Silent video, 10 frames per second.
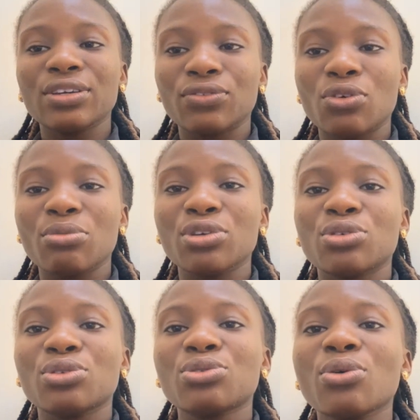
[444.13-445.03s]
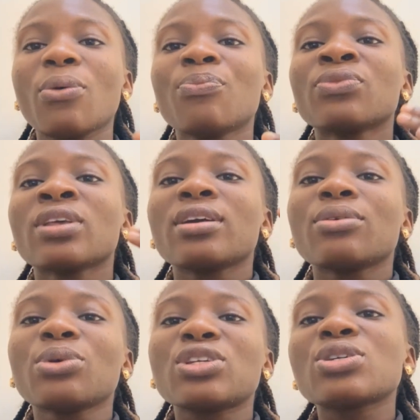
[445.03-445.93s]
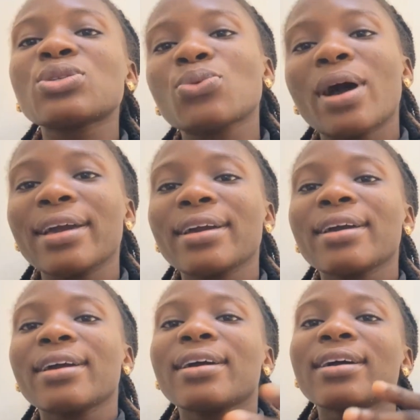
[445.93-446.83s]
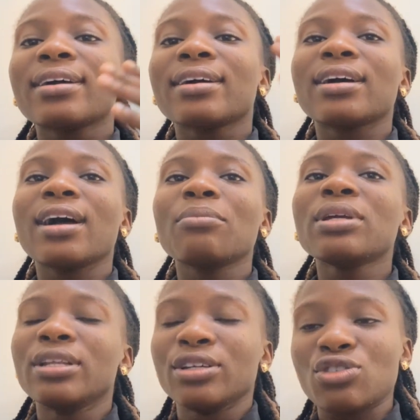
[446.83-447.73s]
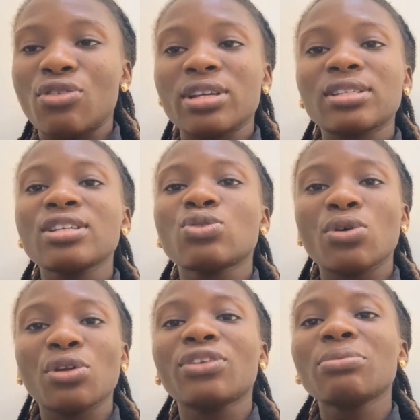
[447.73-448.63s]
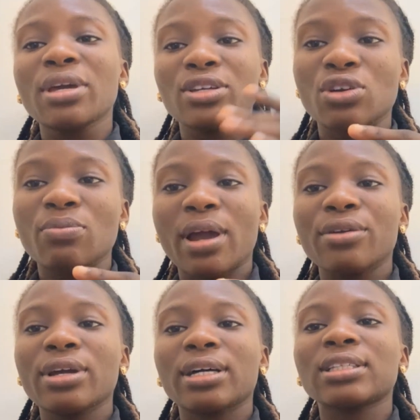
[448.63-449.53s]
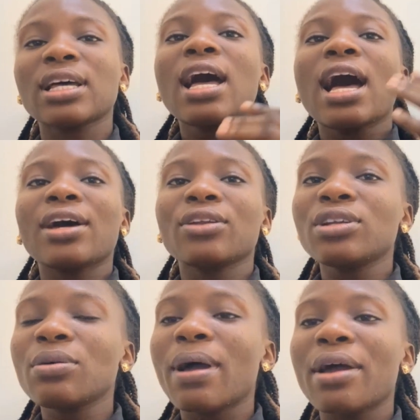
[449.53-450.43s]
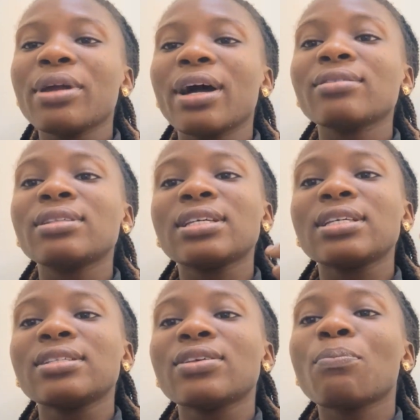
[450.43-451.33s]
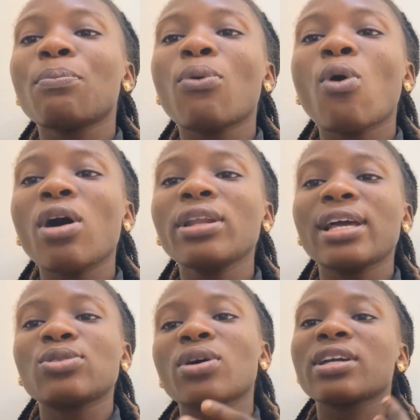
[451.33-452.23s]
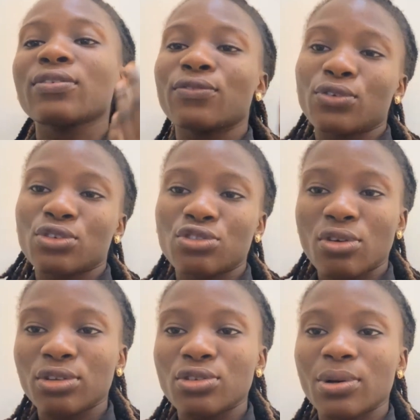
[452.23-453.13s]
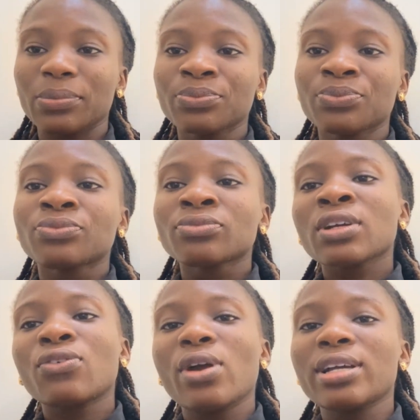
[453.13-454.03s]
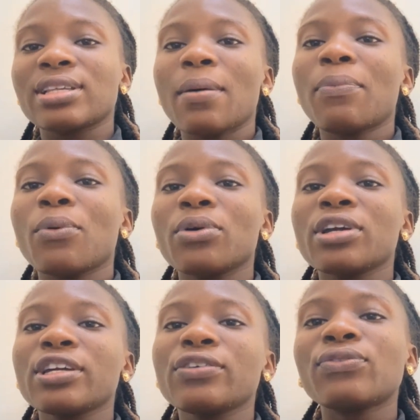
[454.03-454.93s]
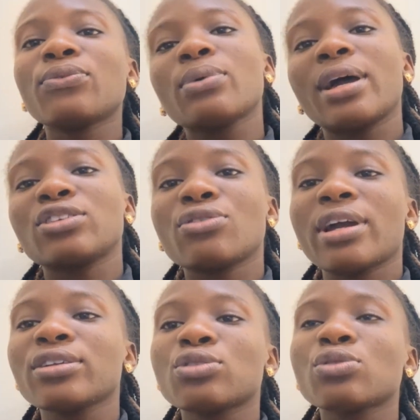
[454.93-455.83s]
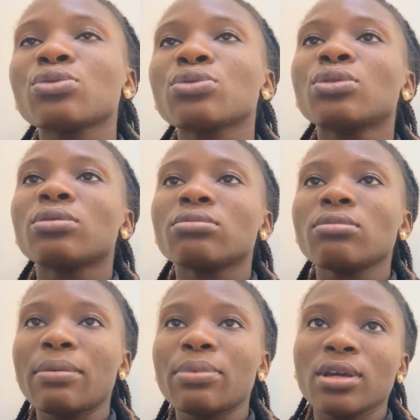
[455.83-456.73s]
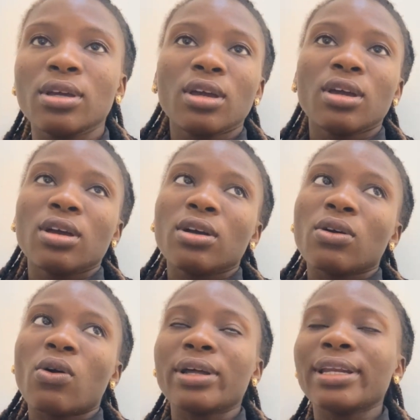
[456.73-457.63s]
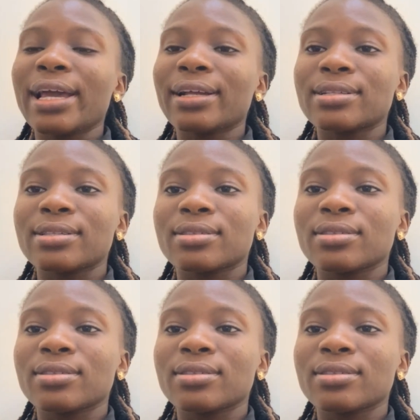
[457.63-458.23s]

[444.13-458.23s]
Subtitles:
information. So, which is why illiteracy is one of the major barriers. Another barrier is poor network infrastructure. For example, if we are trying to maybe connect